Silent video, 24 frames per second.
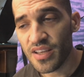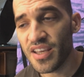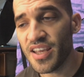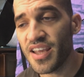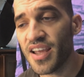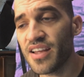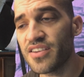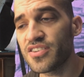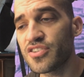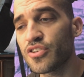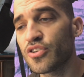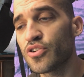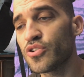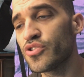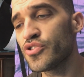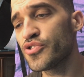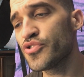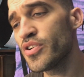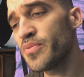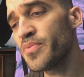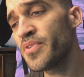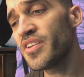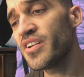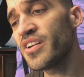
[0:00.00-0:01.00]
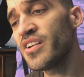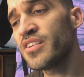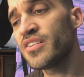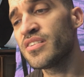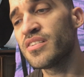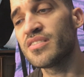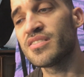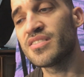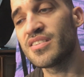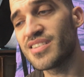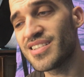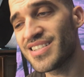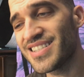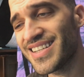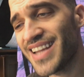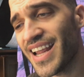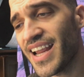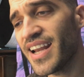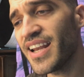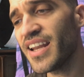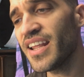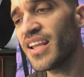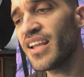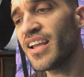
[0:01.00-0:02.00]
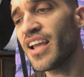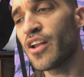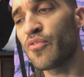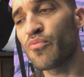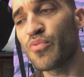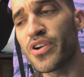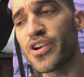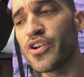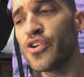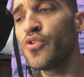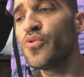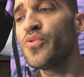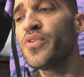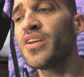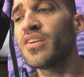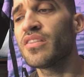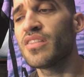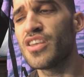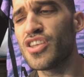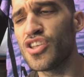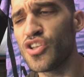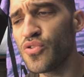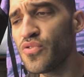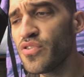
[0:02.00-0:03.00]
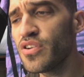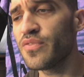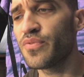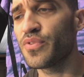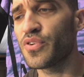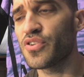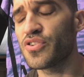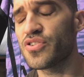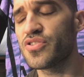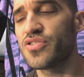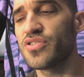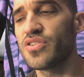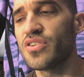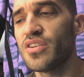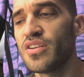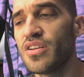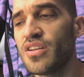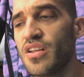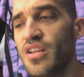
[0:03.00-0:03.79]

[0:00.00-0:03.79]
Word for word: He has contributed to sustaining and renewing the universe.